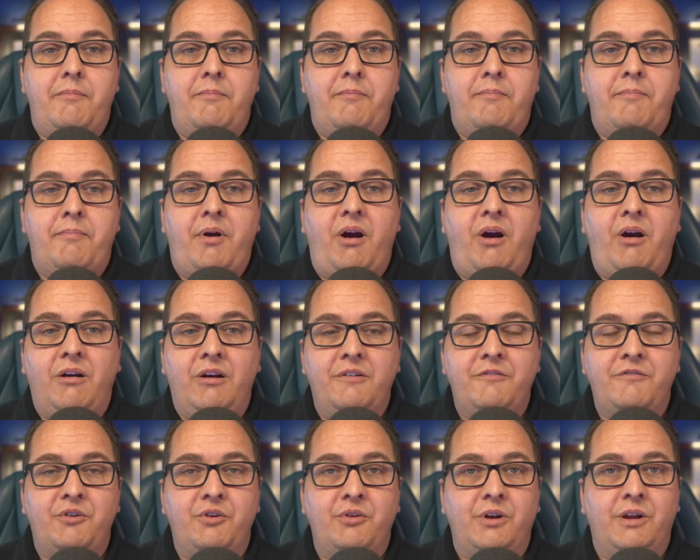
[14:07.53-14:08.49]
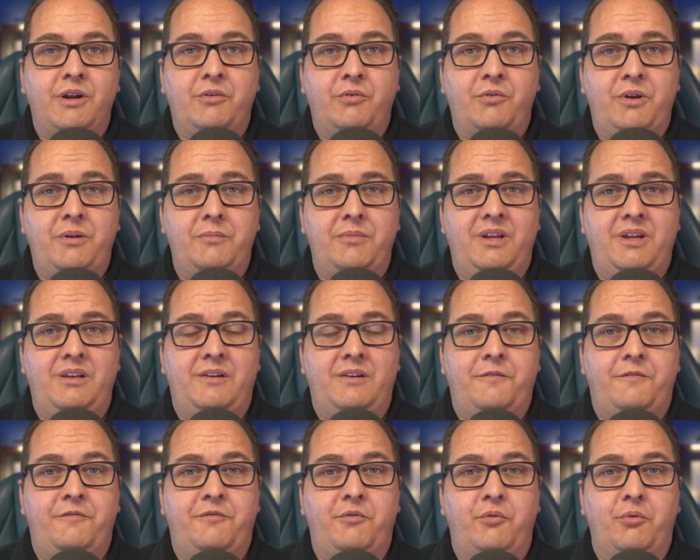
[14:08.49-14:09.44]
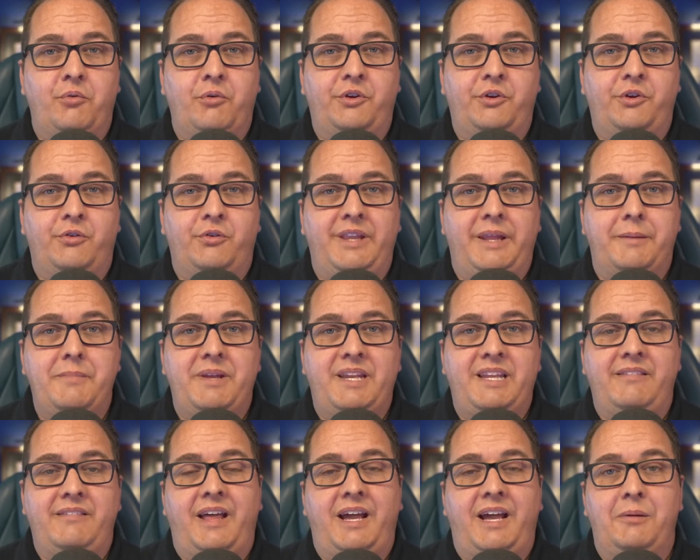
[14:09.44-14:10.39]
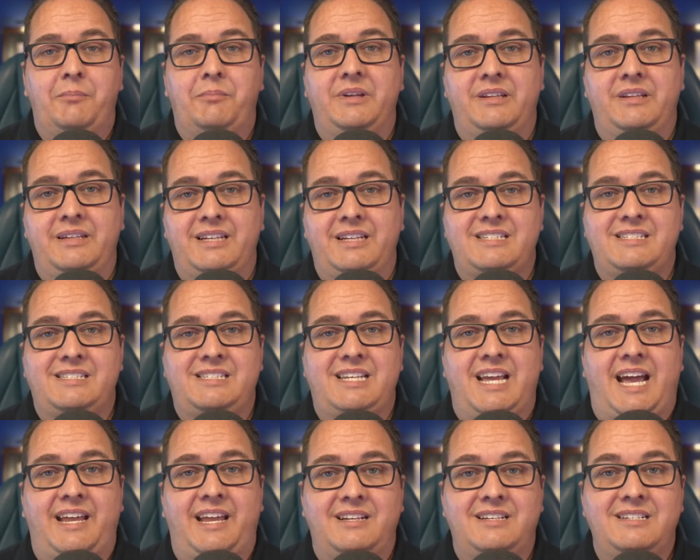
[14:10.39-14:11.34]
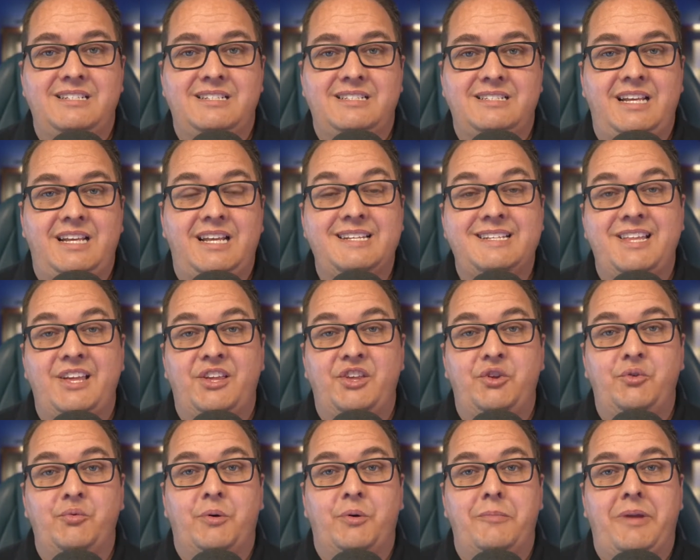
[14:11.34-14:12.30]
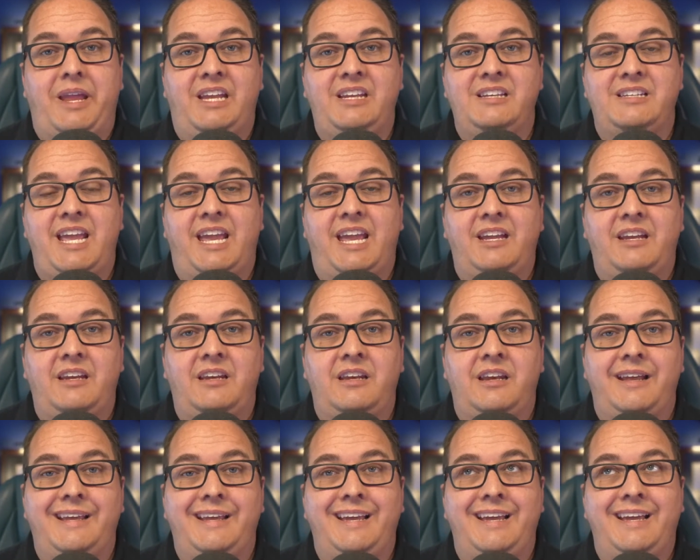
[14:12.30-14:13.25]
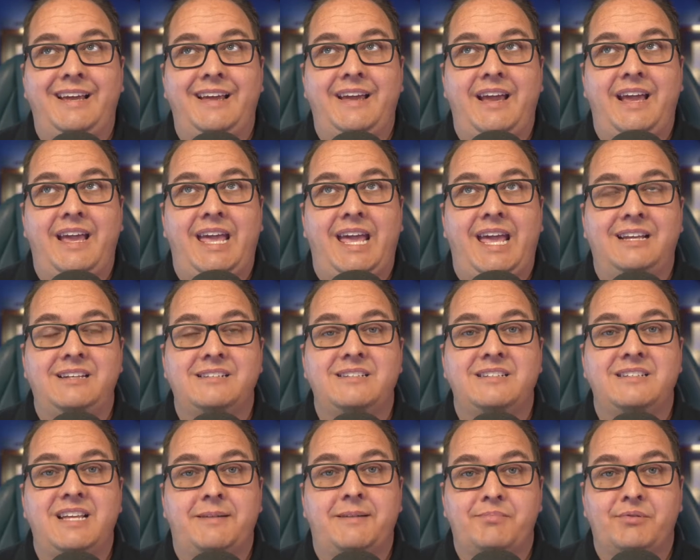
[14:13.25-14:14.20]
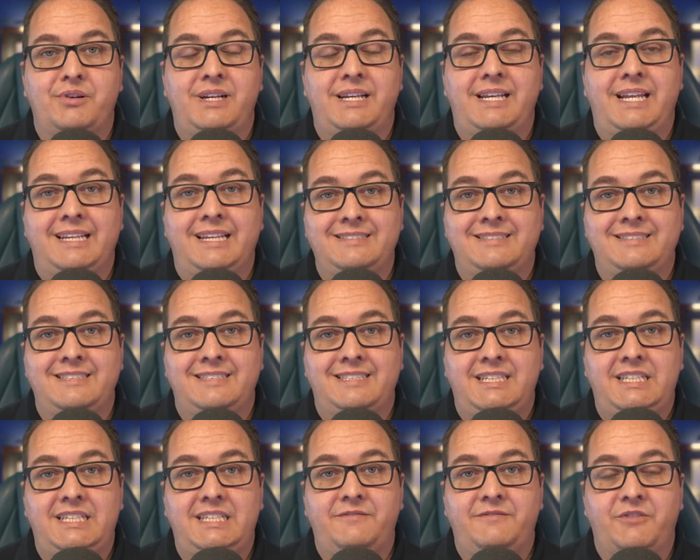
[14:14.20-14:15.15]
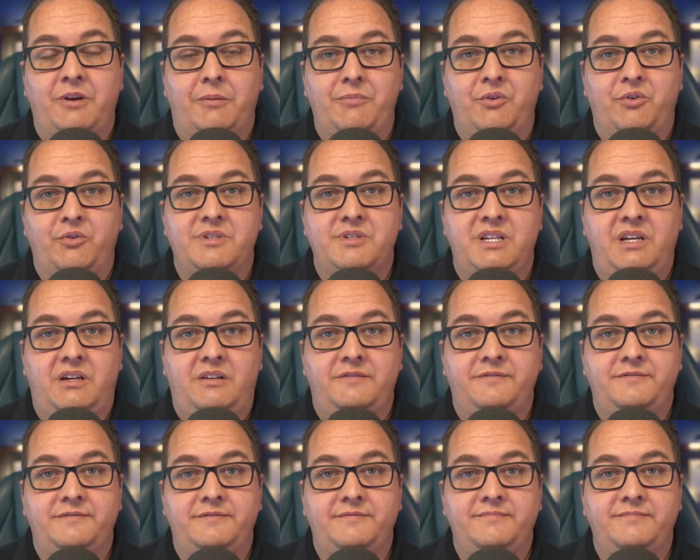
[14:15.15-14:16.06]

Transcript: Part of your agreement for your limited liability status is that you will maintain a separate entity from yourself.